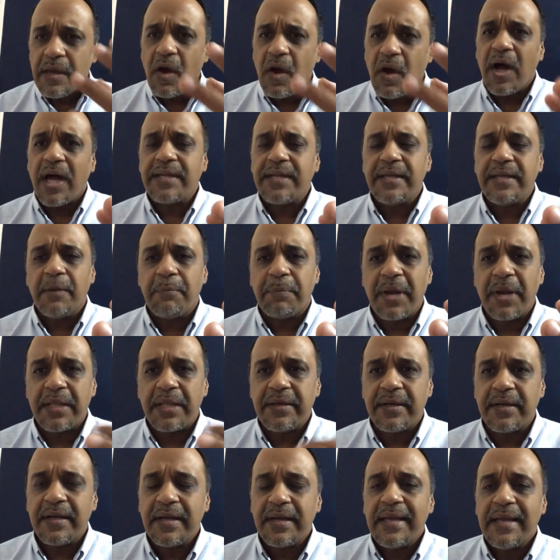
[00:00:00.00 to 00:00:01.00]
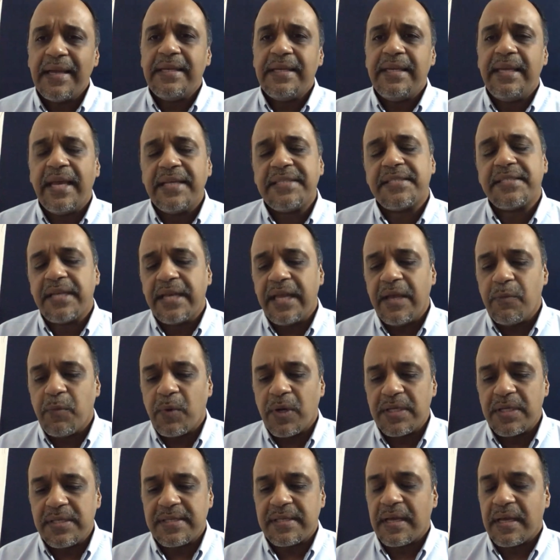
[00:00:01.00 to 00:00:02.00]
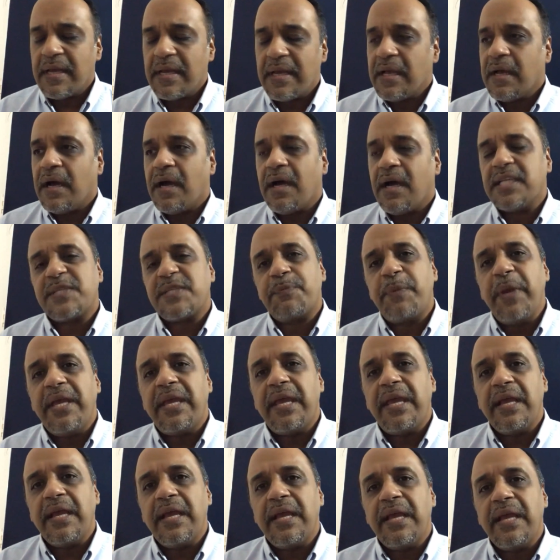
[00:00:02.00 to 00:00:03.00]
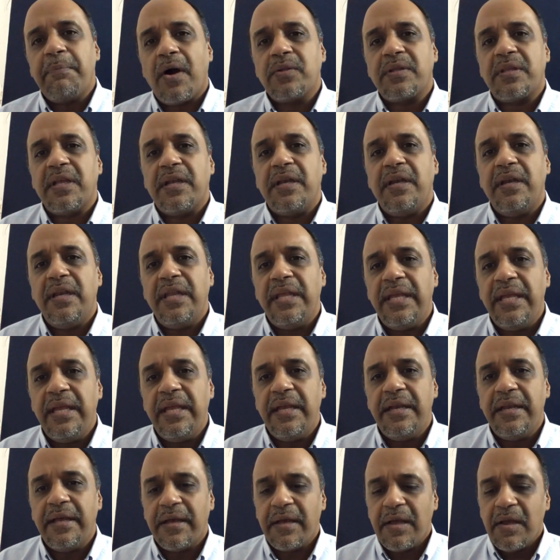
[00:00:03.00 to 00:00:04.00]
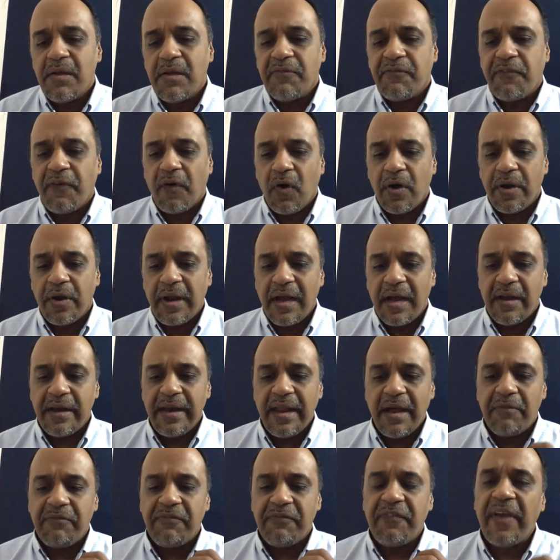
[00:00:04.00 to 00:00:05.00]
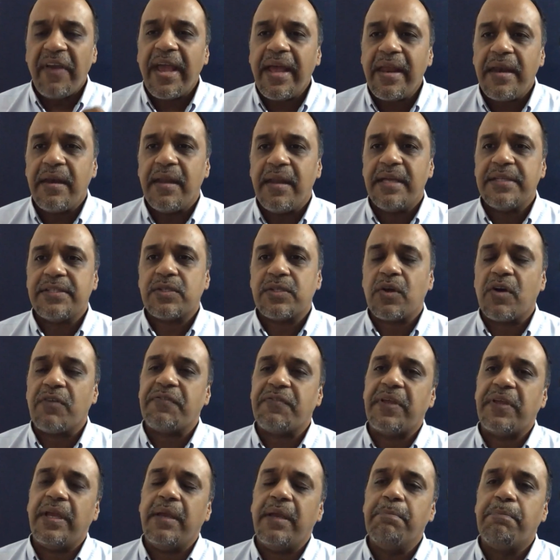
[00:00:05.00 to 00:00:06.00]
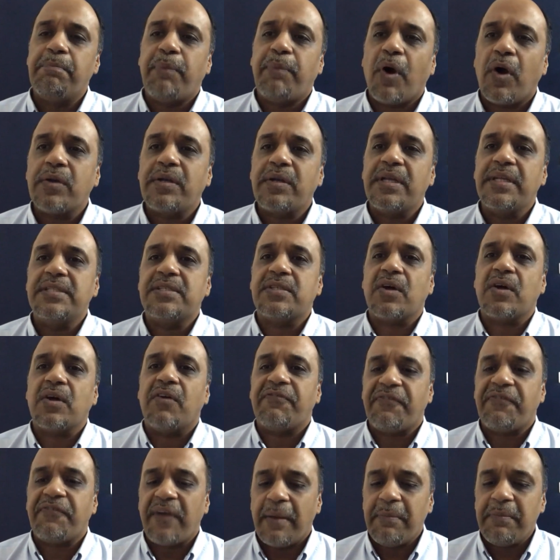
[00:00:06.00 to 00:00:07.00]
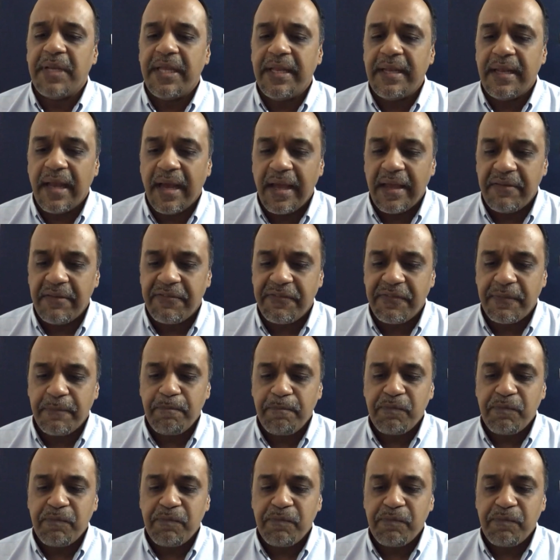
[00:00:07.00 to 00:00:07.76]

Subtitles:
Now, our dear brother yesterday was speaking about the need for an awareness of the importance of family life.